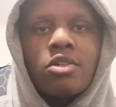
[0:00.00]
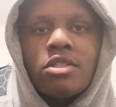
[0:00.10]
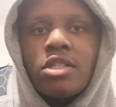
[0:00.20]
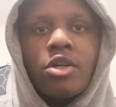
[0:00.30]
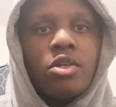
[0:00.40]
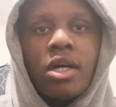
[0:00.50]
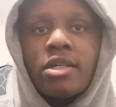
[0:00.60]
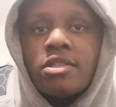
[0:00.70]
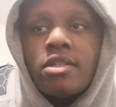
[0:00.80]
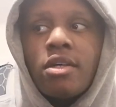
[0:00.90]
couldn't tell you
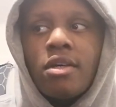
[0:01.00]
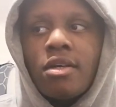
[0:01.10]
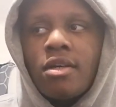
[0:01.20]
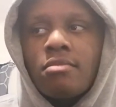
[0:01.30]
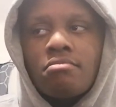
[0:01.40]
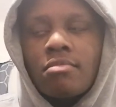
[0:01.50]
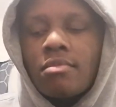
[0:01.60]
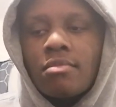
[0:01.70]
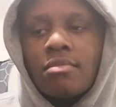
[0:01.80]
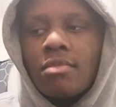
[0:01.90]
guys
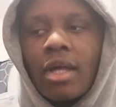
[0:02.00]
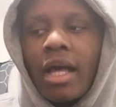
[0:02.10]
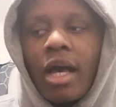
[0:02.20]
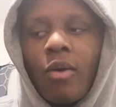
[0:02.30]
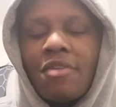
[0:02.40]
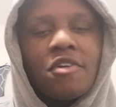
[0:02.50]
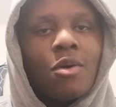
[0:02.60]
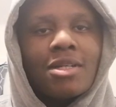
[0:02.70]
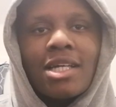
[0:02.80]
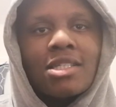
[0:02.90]
how I
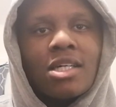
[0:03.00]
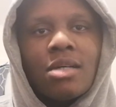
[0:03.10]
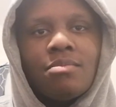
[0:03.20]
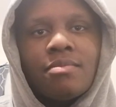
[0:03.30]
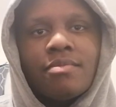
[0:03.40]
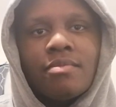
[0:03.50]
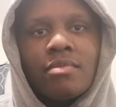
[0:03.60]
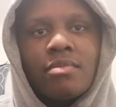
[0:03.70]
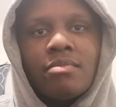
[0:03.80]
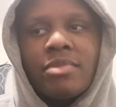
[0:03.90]
felt at that time,
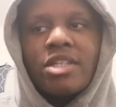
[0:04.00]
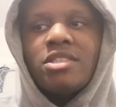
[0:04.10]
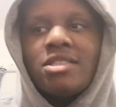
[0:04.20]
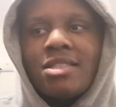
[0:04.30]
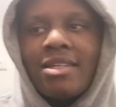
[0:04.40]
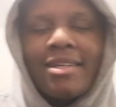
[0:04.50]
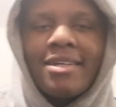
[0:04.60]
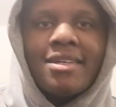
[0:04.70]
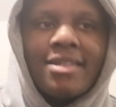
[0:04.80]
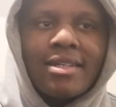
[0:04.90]
because
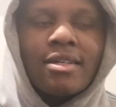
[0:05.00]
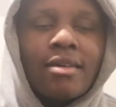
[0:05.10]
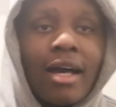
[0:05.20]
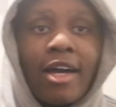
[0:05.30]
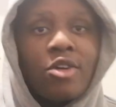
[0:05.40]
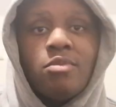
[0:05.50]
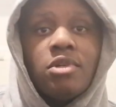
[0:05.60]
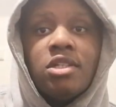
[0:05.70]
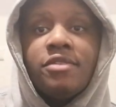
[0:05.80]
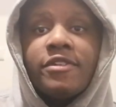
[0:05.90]
I couldn't
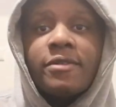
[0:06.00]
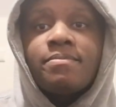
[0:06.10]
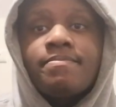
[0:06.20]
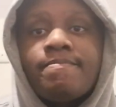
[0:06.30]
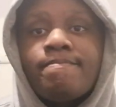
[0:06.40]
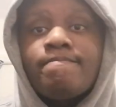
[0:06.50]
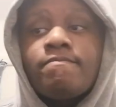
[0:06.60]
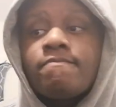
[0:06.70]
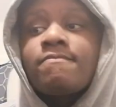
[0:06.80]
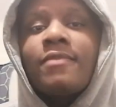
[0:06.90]
believe it.
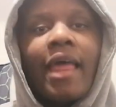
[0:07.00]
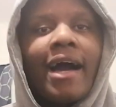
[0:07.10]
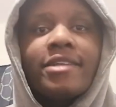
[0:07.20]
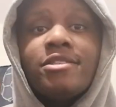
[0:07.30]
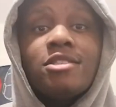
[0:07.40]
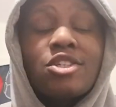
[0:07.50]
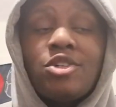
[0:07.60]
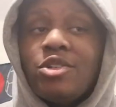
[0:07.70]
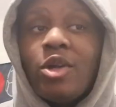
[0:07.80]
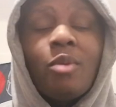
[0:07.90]
I just
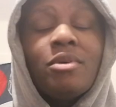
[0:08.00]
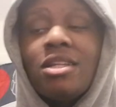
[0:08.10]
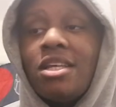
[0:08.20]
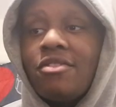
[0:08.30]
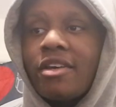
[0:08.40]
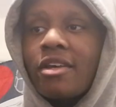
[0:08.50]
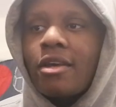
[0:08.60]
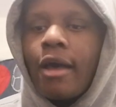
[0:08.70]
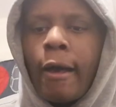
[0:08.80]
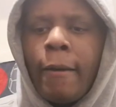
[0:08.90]
could not believe it.
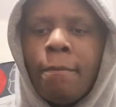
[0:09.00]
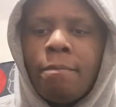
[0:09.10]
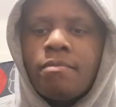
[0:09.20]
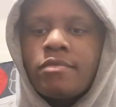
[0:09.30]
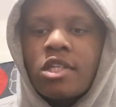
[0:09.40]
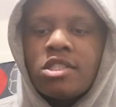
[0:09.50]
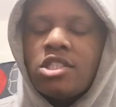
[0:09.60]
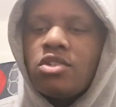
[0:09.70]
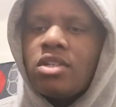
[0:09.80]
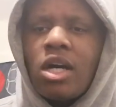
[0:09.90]

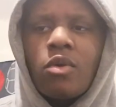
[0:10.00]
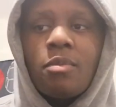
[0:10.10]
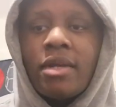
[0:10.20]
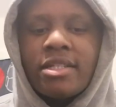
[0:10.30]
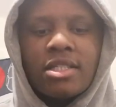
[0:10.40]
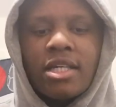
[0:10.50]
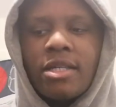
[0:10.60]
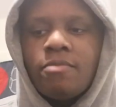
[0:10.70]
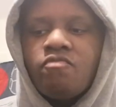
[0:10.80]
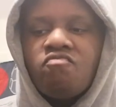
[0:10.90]
Considering how we played
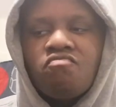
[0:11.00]
today,